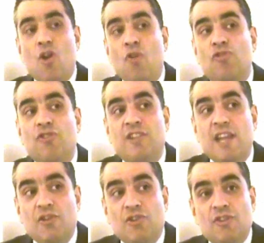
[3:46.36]

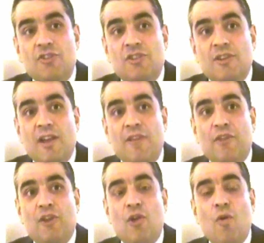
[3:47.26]
Contradictions at
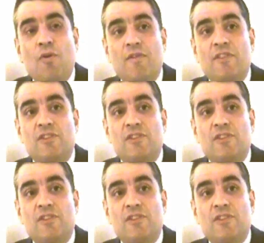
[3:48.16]
the core of